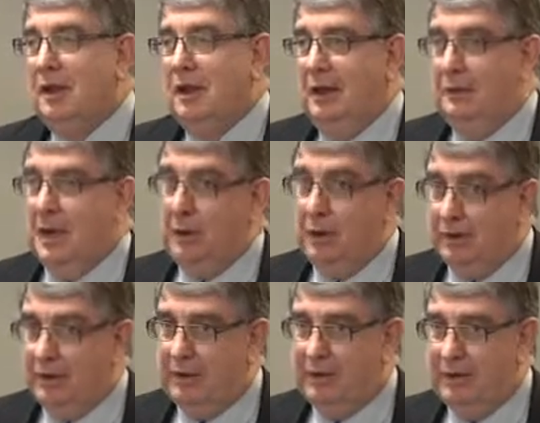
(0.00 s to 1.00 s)

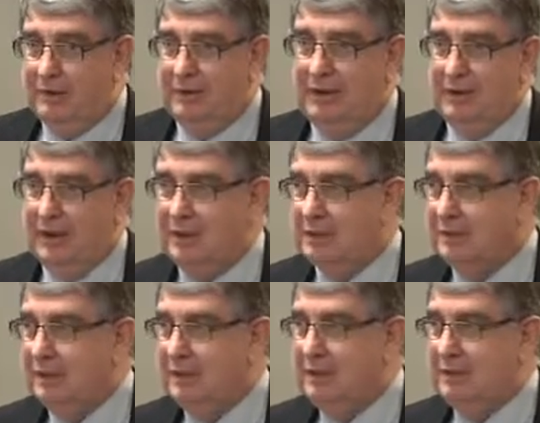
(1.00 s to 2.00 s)
However, the
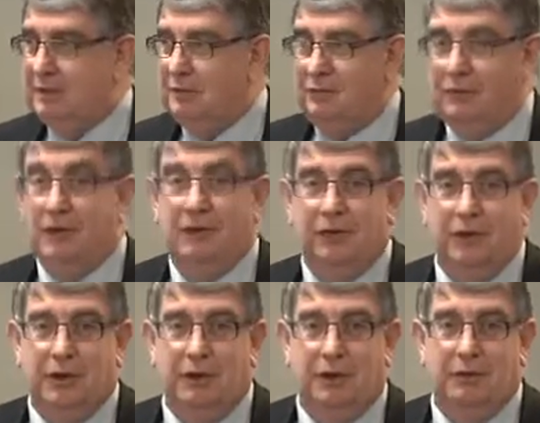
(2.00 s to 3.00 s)
downside is if
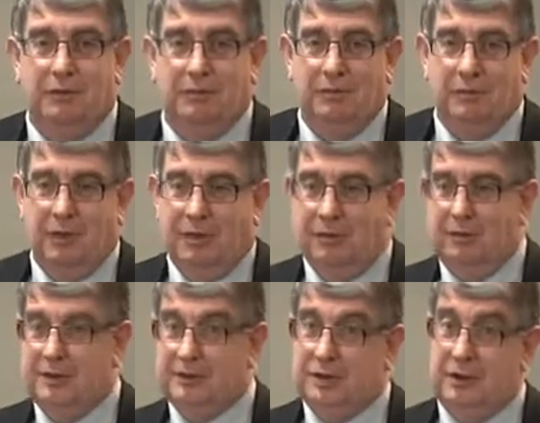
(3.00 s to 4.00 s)
you go from
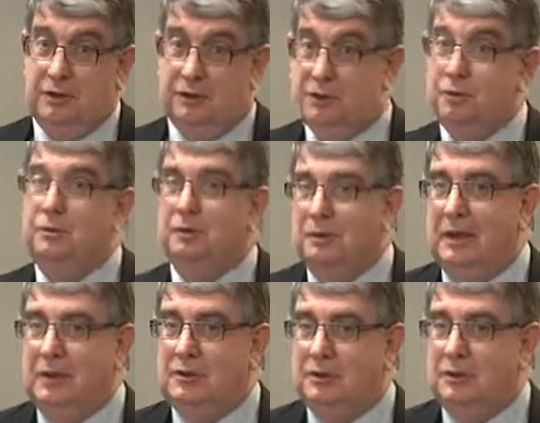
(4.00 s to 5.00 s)
3, say, to 2
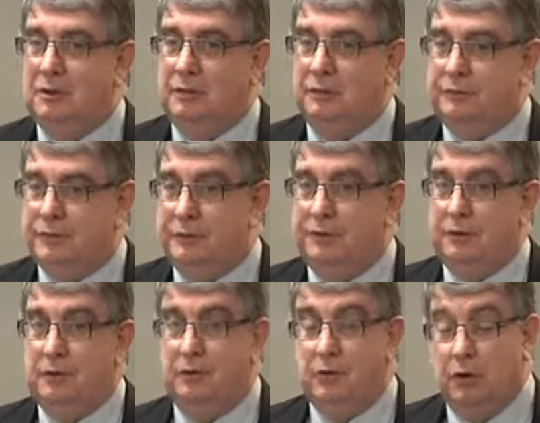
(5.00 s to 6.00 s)
external offices
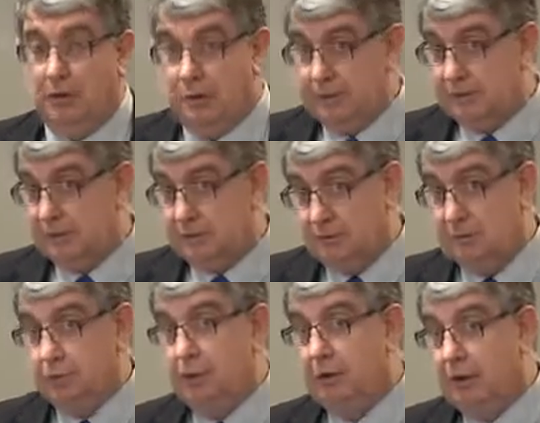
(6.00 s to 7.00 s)
and you've got less to
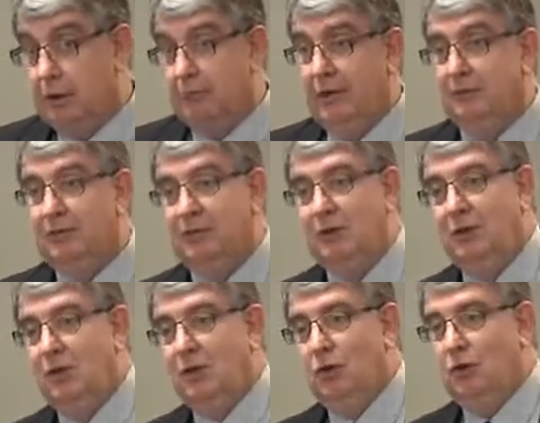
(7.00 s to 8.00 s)
spread it over,
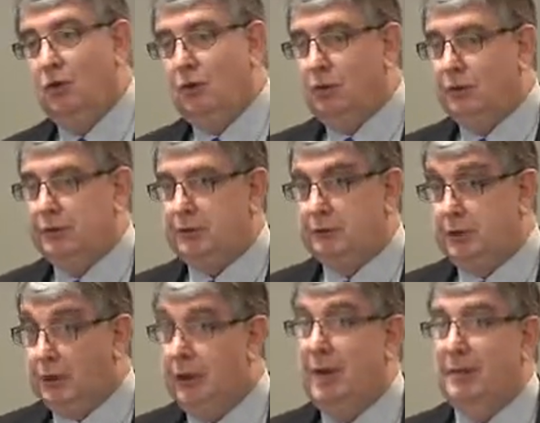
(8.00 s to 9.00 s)
your costs
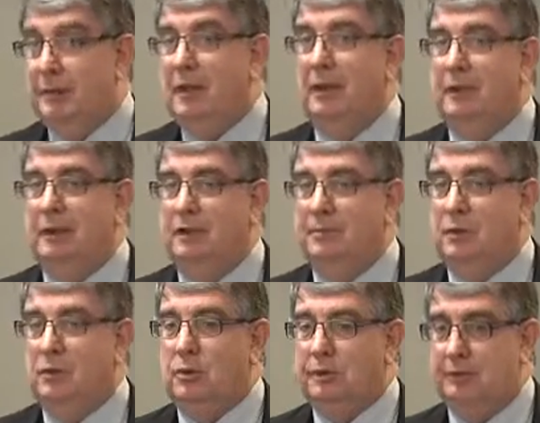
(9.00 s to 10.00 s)
go up, and that can be
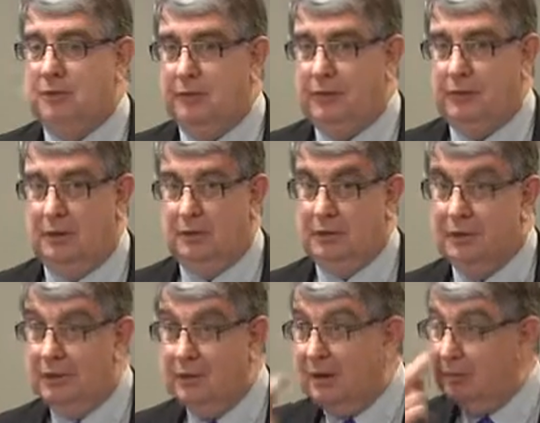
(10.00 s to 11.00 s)
quite significant,
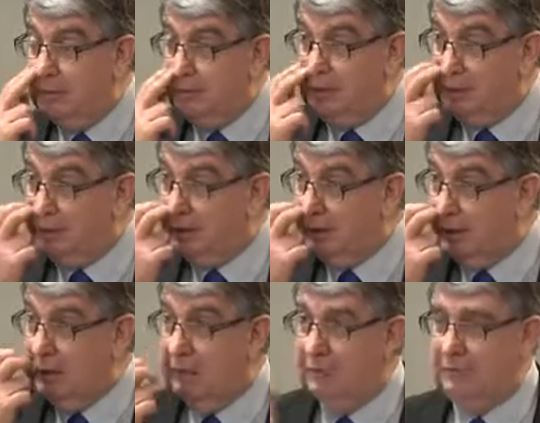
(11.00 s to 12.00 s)

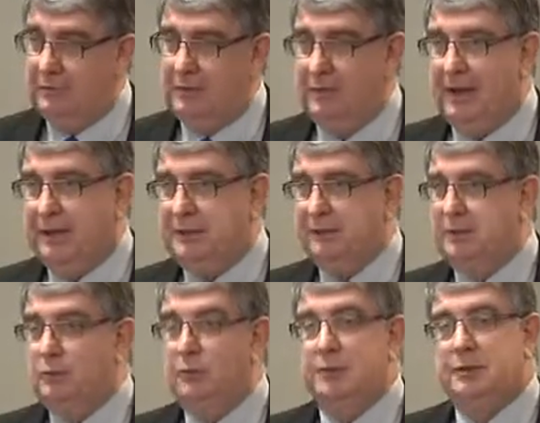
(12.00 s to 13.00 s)
particularly if the basis
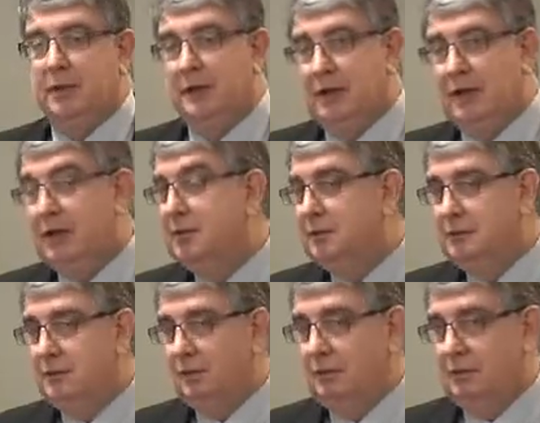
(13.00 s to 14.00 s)
on which the allocation
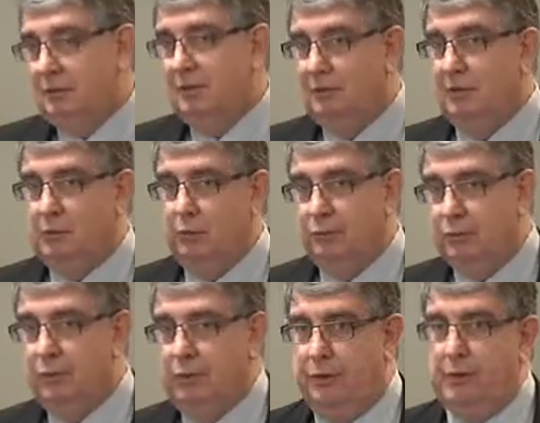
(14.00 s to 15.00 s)
is not well
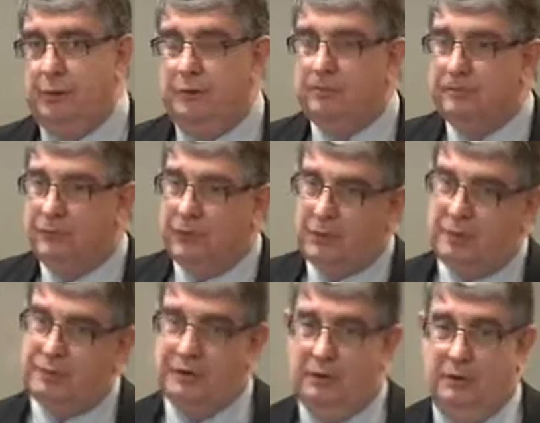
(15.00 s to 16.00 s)
thought through.
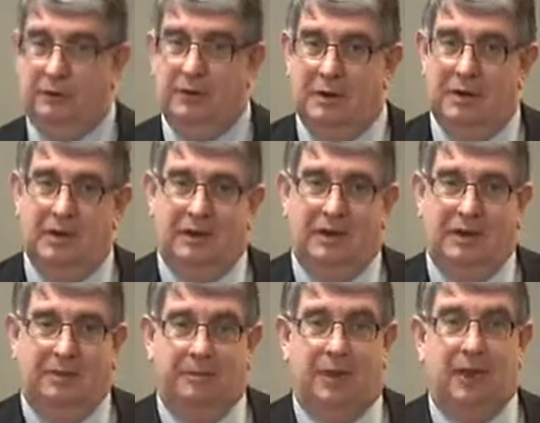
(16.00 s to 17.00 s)
So
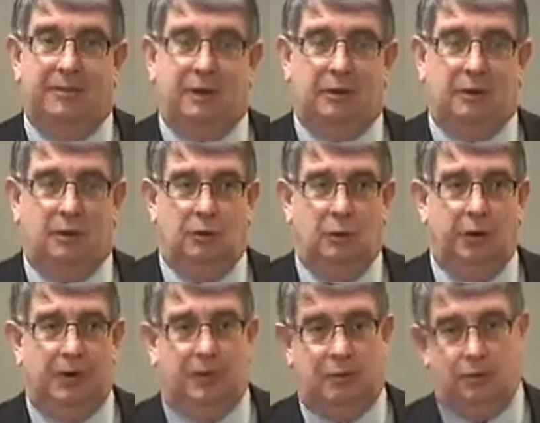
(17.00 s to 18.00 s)
it may be that you
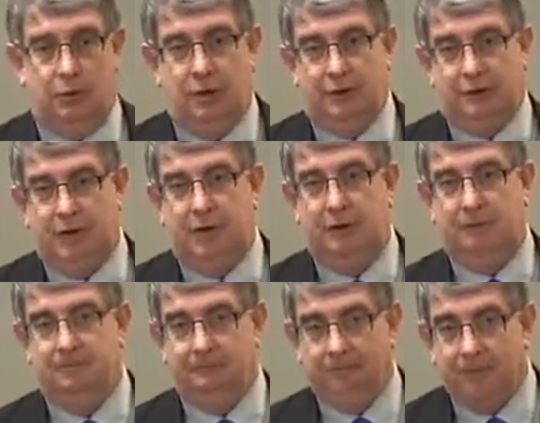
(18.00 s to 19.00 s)
work out a price now
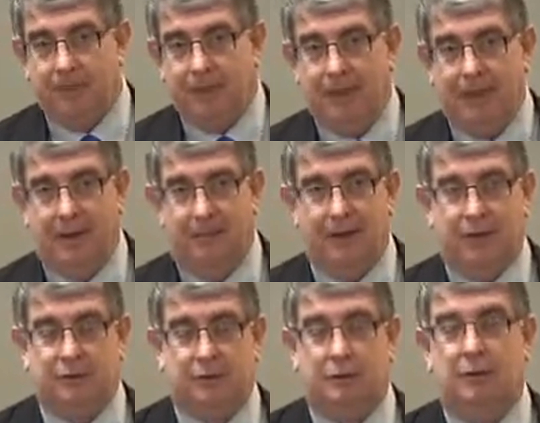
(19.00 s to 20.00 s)

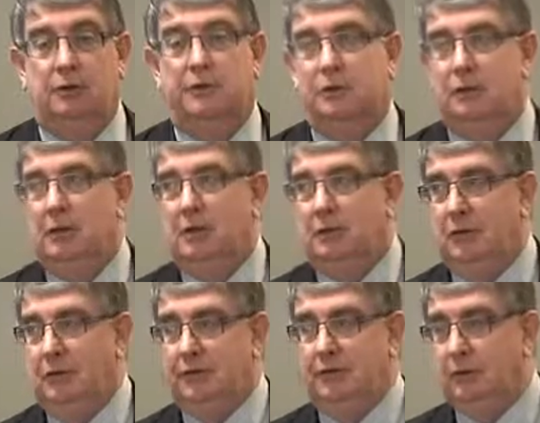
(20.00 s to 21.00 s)
based on a certain level
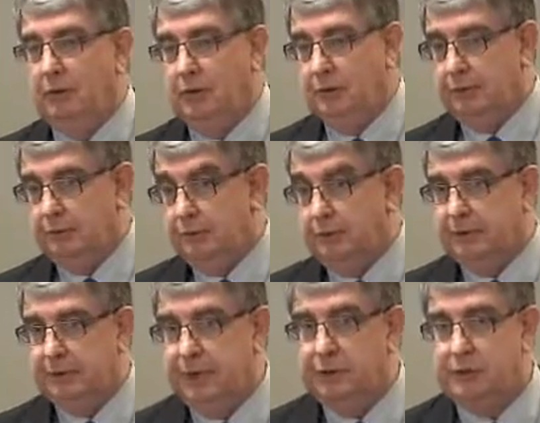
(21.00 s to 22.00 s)
of activity across the
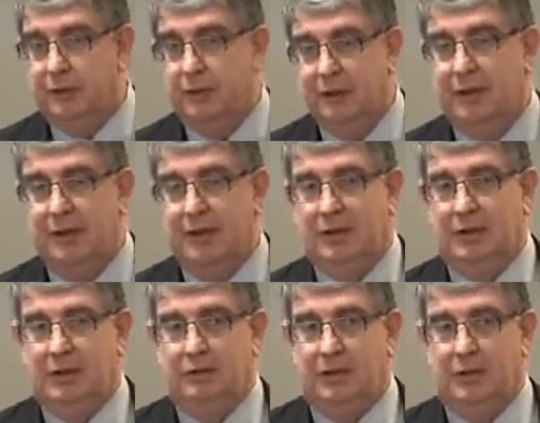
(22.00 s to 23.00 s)
organisation.
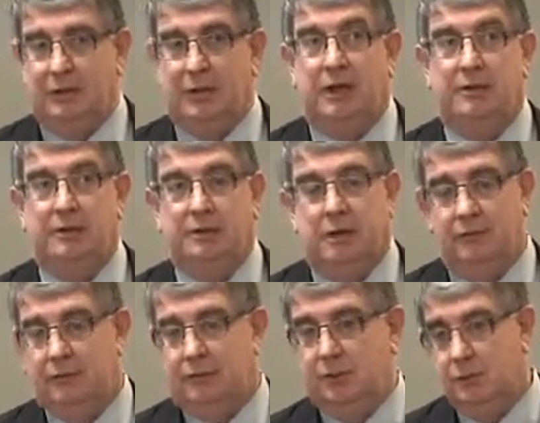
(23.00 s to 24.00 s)
Now, if that changes over
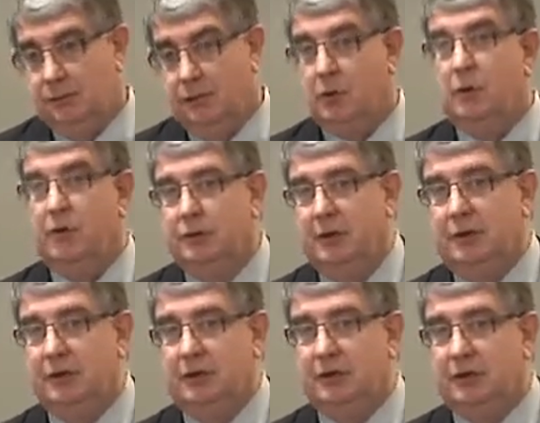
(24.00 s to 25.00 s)
the term of your
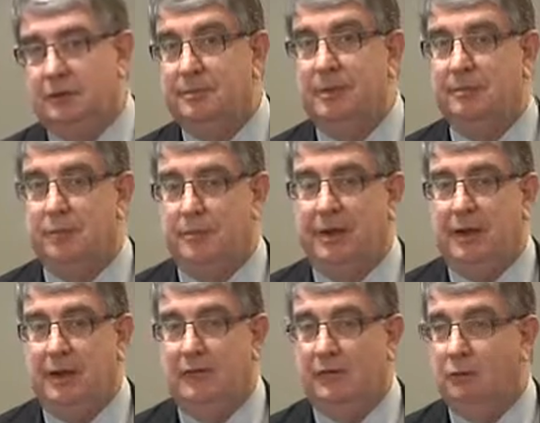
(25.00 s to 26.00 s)
contract, you need to be
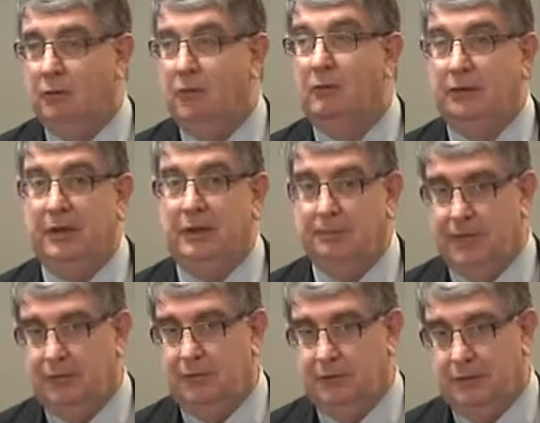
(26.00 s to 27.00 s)
prepared for the
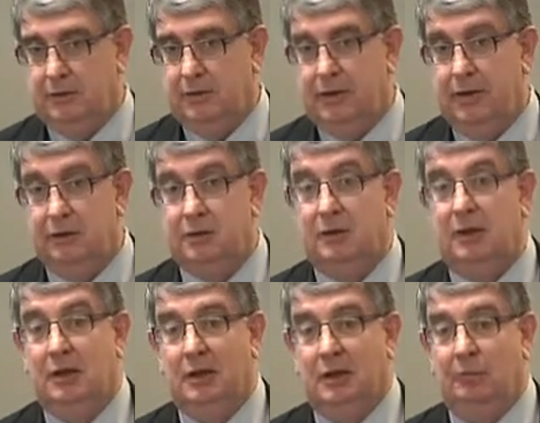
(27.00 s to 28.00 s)
impact of that change
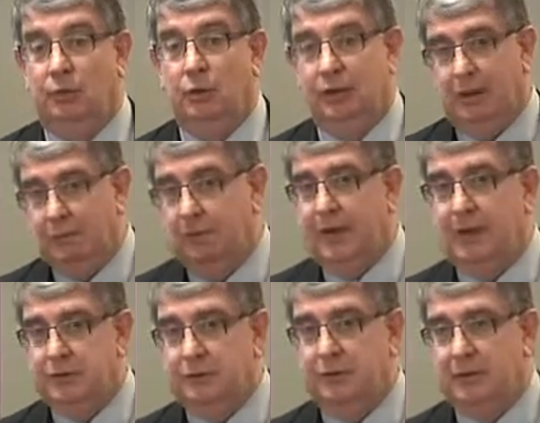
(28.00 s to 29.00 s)
and build that
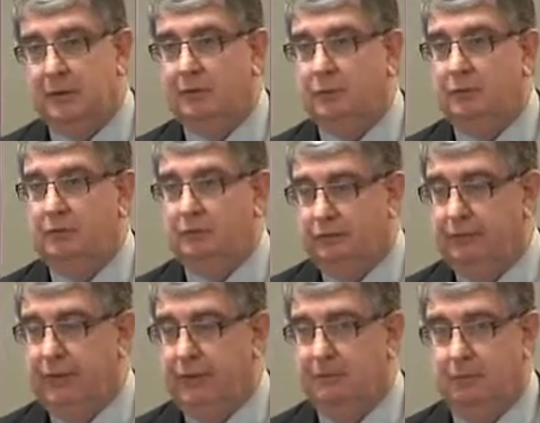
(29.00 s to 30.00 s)
margin, that sort of
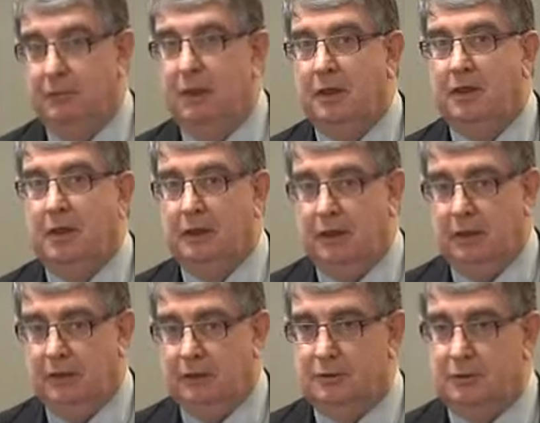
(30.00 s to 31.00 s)

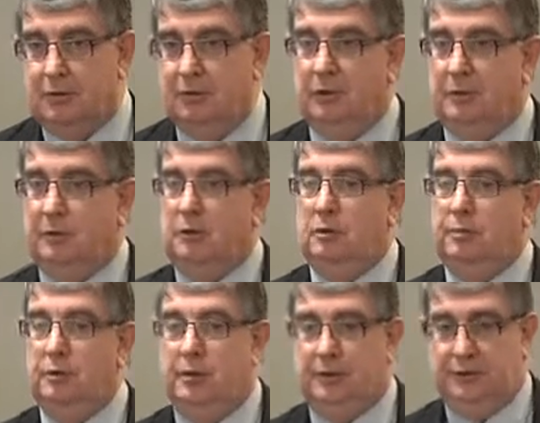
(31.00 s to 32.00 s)
thinking into developing your
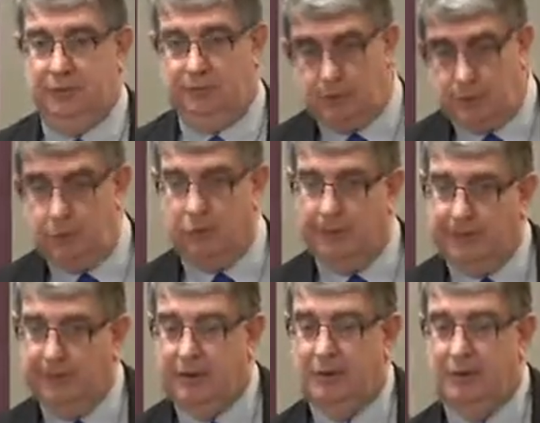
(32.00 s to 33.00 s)
price. But I'll talk
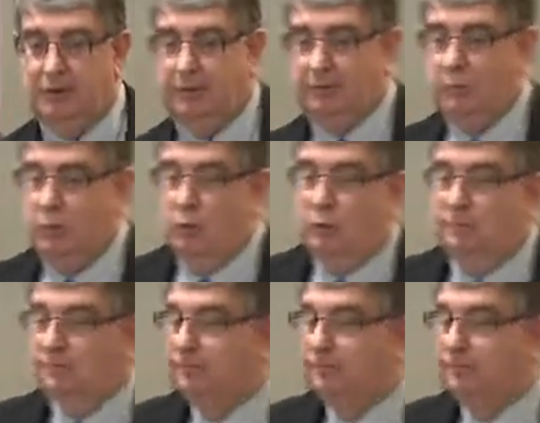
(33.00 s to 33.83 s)
about that a bit more.